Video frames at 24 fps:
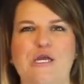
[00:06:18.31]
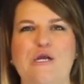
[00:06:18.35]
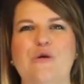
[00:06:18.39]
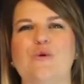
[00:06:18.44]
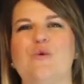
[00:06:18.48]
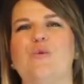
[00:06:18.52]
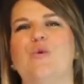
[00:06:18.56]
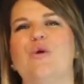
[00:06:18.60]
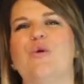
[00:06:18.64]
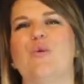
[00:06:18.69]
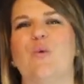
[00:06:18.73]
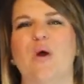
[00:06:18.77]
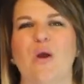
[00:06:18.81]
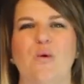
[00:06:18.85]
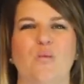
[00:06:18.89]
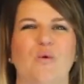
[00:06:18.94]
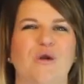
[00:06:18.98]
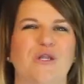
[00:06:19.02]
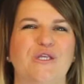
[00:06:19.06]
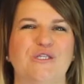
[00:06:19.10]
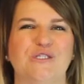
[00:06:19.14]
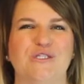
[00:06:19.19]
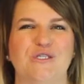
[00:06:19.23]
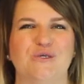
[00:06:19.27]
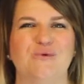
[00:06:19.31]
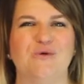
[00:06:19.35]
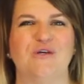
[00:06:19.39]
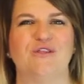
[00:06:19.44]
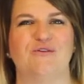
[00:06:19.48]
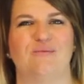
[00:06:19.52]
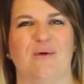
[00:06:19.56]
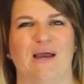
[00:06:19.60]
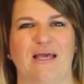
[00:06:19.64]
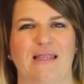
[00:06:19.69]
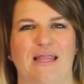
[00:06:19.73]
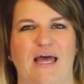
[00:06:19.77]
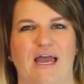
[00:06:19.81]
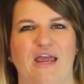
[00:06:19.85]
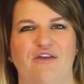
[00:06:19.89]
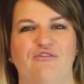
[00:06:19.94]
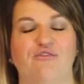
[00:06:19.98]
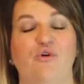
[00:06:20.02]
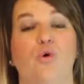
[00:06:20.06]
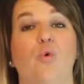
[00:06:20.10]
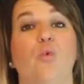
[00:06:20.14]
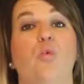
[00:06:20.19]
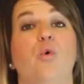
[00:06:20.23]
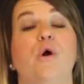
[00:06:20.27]
What do I want to do with my
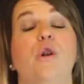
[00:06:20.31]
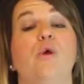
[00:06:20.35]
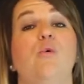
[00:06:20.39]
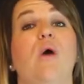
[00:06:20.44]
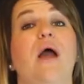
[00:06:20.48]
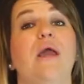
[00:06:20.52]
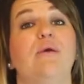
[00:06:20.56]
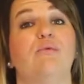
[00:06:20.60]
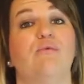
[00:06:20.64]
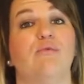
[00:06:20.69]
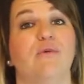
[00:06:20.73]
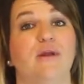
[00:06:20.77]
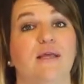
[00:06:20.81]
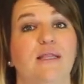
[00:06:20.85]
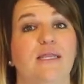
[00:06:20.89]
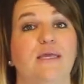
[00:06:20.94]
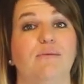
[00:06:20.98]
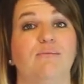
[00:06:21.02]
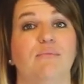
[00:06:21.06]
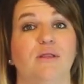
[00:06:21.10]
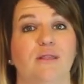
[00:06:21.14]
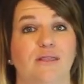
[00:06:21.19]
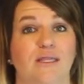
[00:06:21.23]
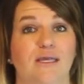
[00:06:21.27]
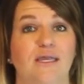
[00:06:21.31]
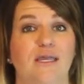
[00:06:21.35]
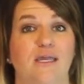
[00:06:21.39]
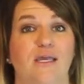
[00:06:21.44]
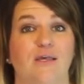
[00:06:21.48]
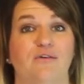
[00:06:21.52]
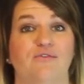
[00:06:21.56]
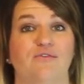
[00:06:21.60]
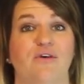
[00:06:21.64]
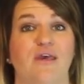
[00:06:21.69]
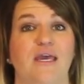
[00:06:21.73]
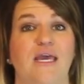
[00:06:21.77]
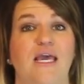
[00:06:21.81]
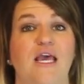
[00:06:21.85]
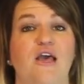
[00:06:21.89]
life? What do I really believe?